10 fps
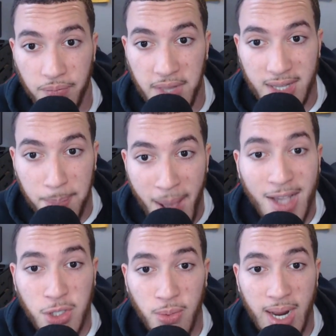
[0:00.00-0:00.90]
Like, the
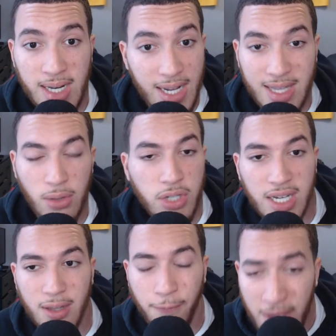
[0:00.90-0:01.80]
passer rating, I think it was like
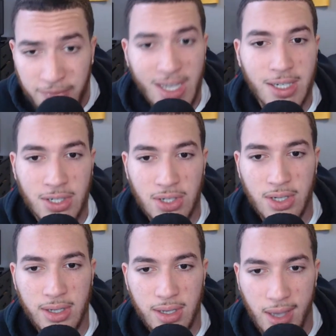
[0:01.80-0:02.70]
in the 50s.
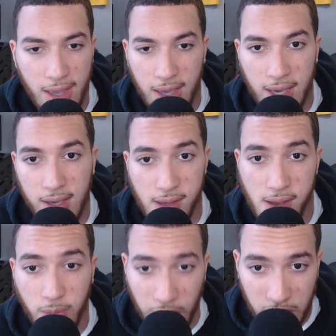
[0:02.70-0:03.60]

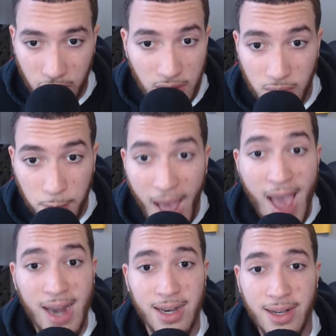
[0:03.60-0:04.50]
It was
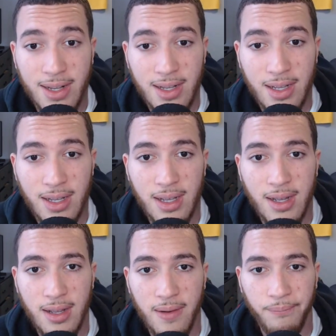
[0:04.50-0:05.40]
bad.
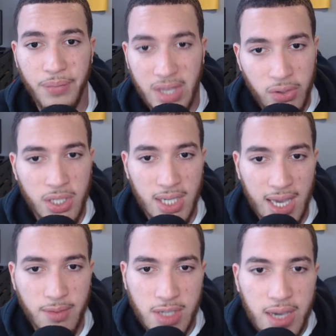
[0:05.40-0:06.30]
The Houston
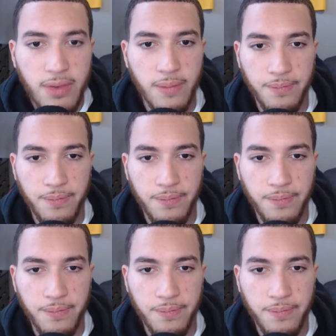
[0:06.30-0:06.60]
game saved him.